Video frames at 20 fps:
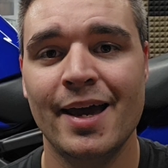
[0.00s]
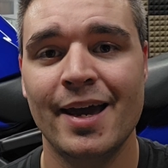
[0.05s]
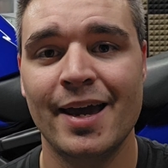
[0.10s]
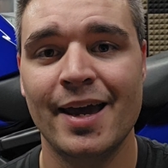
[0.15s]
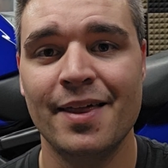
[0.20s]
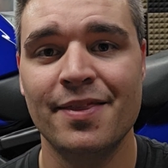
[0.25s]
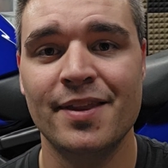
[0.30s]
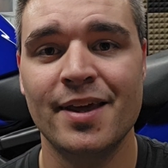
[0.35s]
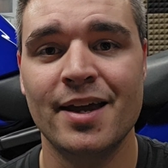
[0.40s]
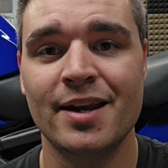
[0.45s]

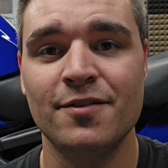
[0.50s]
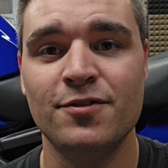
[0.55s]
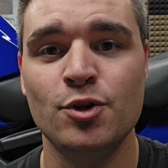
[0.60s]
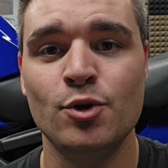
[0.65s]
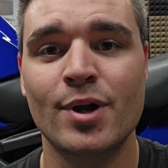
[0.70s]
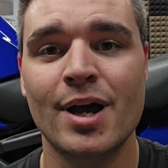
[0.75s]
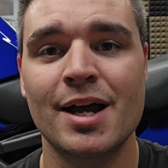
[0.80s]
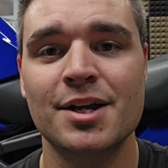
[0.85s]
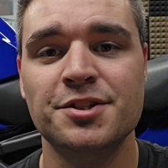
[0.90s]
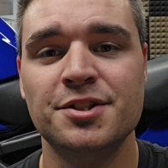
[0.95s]
And then if you
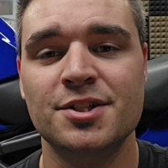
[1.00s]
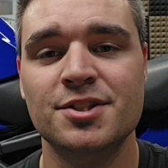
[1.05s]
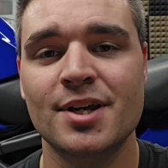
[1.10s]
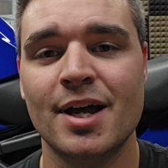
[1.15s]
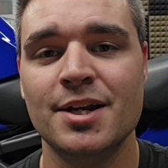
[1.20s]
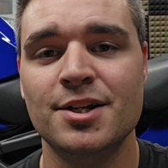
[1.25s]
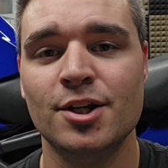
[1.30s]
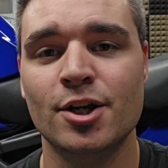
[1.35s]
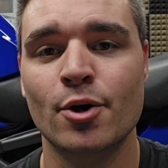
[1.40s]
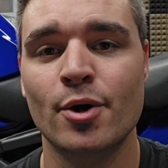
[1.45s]
guys
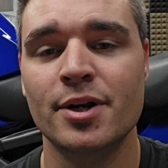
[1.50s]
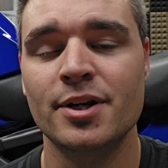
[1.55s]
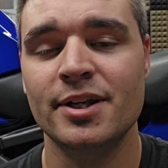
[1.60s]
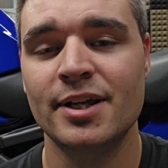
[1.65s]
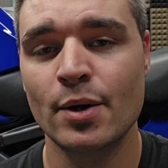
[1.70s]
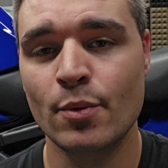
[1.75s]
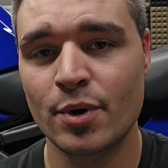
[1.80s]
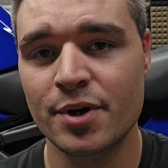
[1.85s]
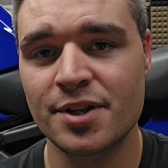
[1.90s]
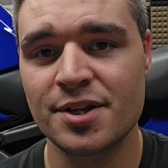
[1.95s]
decide to go ahead and
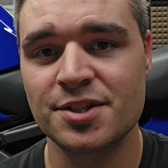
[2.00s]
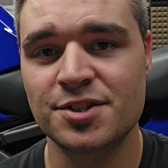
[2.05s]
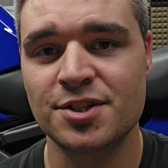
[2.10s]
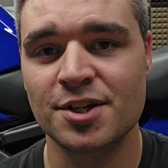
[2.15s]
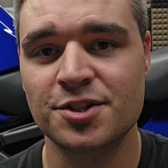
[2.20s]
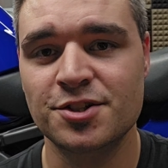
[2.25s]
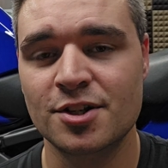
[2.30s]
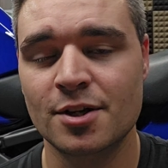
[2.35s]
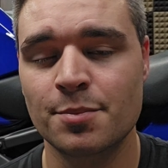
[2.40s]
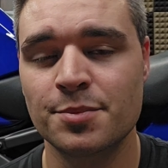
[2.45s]
get one of these
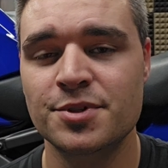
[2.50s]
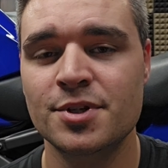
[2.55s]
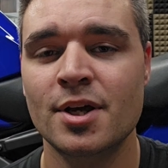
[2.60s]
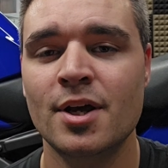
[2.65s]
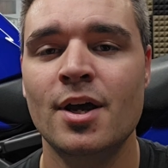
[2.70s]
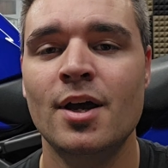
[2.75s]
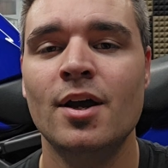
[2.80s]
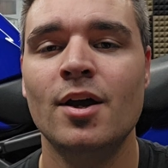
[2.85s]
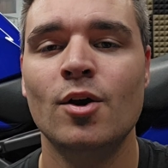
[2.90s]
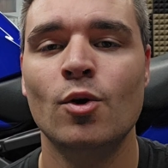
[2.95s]
systems,
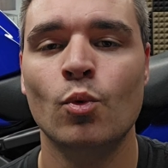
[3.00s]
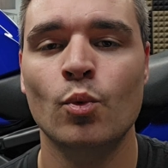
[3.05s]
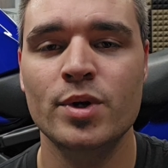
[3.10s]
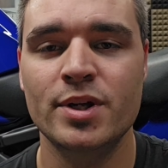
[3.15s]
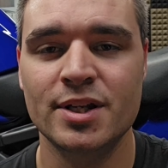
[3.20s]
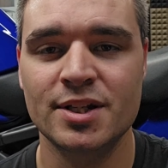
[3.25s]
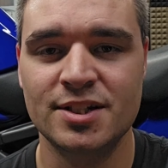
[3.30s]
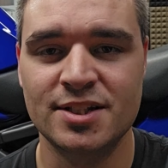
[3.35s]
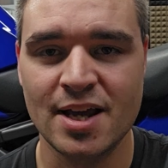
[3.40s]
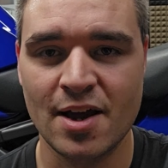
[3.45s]
we
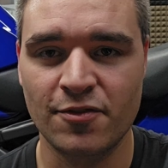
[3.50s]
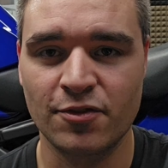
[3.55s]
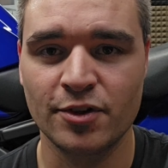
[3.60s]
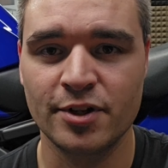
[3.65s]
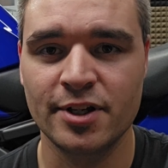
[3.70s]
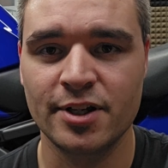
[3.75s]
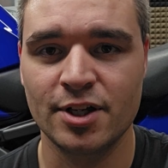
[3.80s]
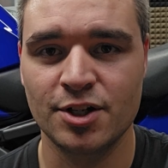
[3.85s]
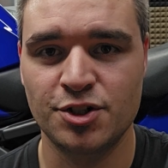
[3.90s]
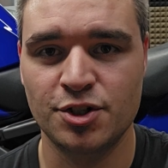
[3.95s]
can
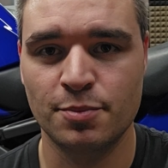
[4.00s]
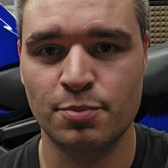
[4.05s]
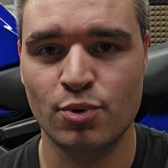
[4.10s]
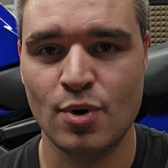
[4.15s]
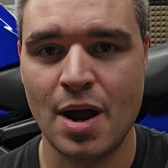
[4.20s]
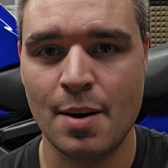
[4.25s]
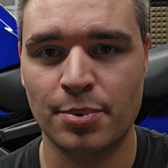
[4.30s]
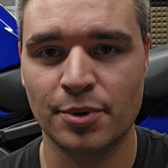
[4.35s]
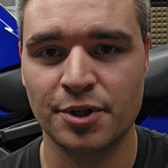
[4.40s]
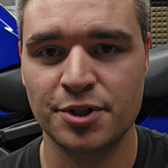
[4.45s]
definitely get you
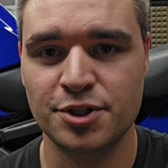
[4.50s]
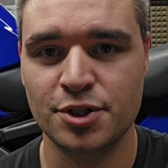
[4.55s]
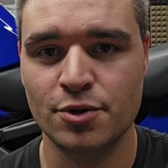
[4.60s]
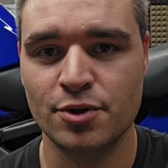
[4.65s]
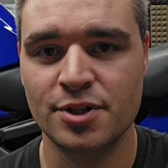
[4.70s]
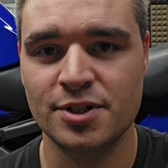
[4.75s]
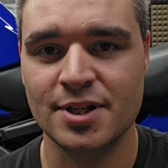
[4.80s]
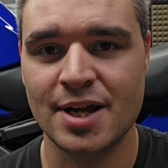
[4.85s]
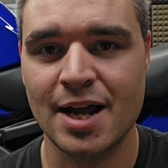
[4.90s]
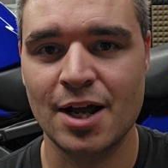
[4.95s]
properly tuned
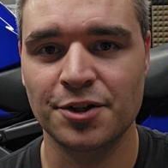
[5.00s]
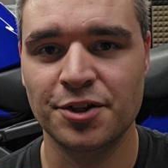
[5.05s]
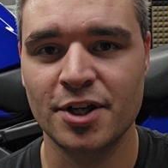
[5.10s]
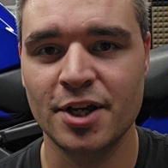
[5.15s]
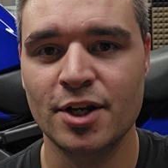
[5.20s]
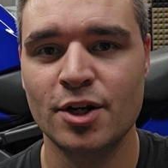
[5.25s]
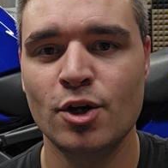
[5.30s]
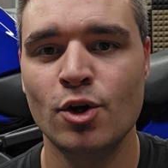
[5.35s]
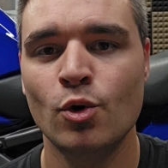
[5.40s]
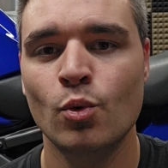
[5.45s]
and dialed
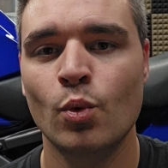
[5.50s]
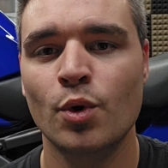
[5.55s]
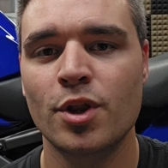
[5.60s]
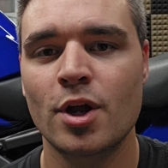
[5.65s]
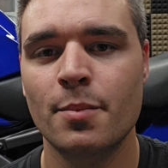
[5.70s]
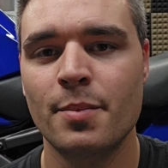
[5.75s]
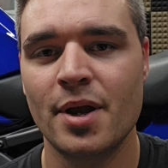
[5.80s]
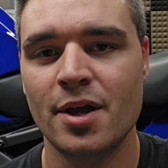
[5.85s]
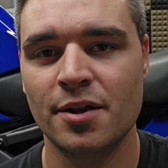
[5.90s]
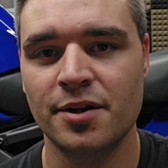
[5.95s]
in with
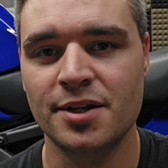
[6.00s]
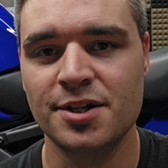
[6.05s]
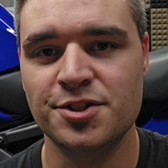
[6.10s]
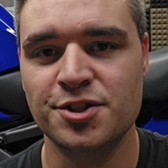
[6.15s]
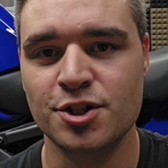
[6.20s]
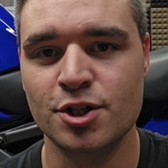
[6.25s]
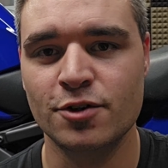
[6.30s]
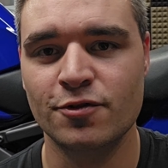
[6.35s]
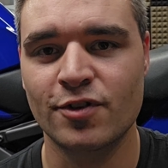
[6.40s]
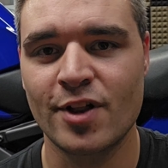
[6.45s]
our mail-in
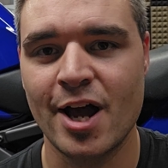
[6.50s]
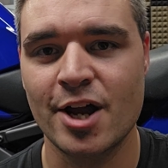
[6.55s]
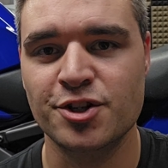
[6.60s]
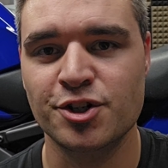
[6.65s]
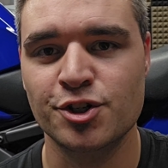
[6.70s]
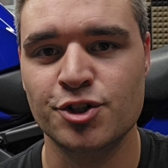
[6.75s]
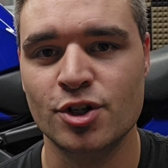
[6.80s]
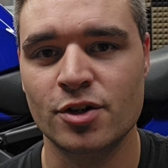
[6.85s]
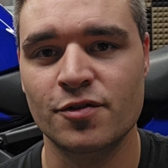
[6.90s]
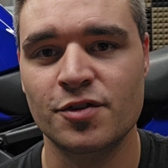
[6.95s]
ECU
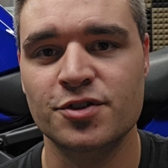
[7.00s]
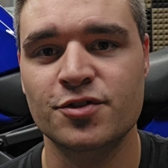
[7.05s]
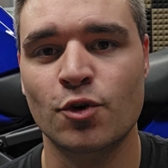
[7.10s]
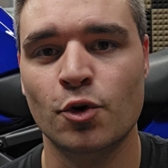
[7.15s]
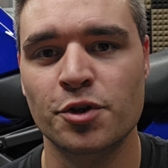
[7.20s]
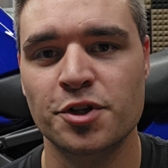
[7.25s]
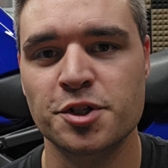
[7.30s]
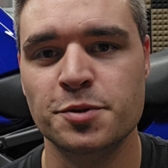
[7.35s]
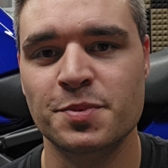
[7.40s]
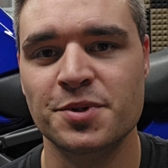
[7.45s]
flashing service
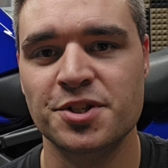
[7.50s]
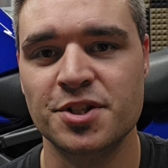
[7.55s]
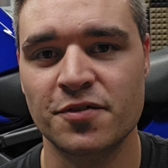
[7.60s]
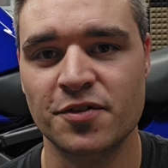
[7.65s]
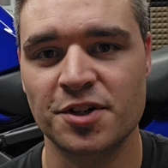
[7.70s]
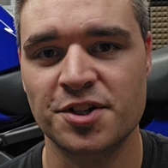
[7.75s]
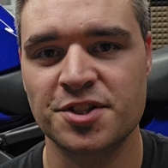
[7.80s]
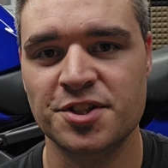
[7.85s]
for the specific